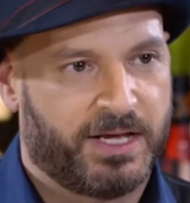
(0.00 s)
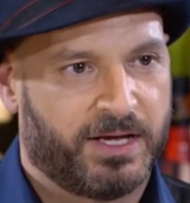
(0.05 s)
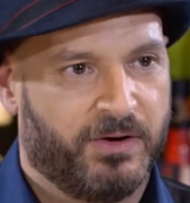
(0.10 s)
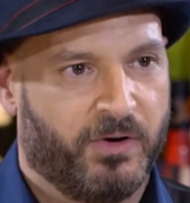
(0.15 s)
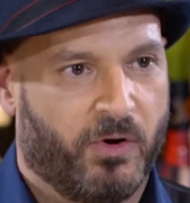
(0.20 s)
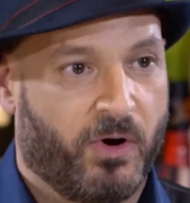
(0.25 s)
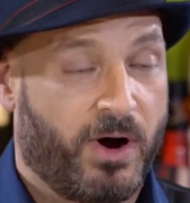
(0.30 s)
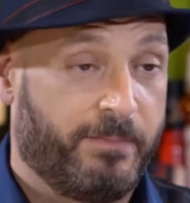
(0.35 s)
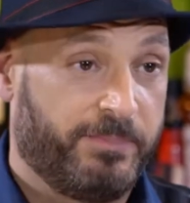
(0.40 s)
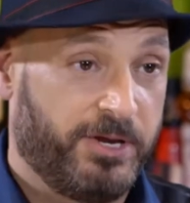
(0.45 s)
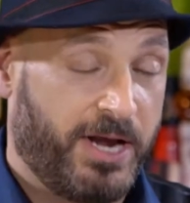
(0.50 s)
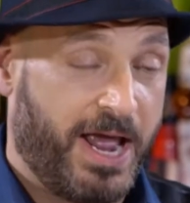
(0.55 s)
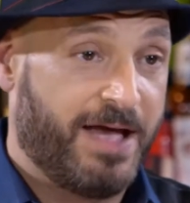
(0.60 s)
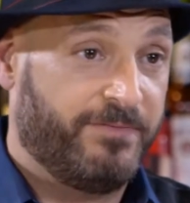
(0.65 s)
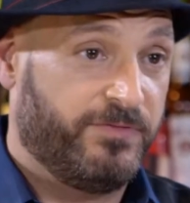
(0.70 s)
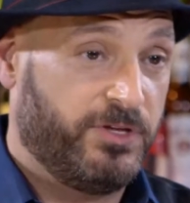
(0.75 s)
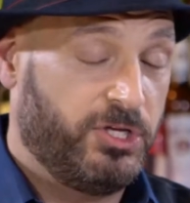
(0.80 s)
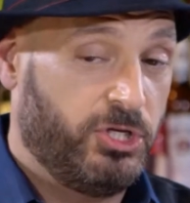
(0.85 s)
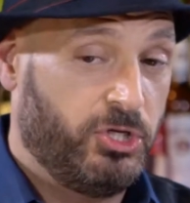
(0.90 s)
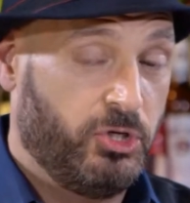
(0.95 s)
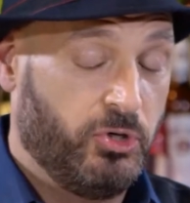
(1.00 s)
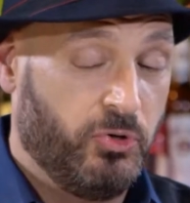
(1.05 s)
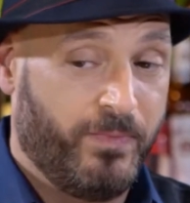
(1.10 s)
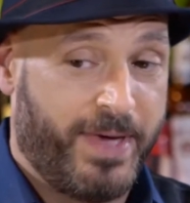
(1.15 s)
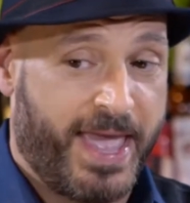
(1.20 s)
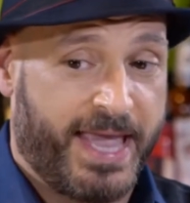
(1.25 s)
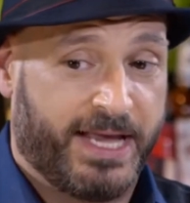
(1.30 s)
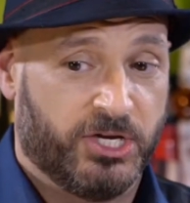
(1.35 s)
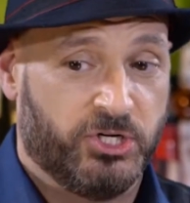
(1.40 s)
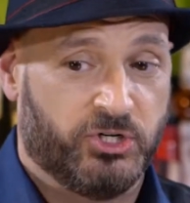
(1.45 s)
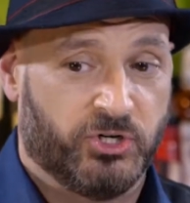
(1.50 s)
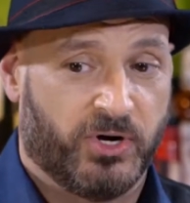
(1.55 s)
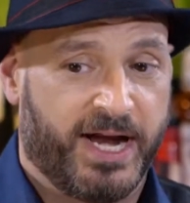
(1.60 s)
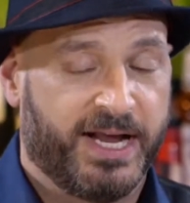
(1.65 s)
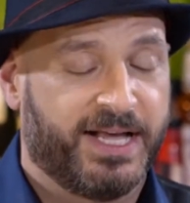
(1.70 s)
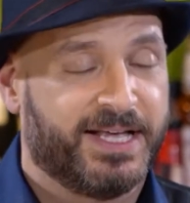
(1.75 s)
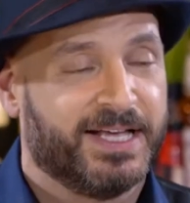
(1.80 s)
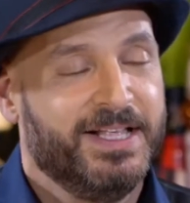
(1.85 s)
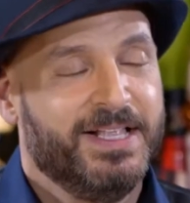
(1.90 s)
or I'm going to have you make a drink.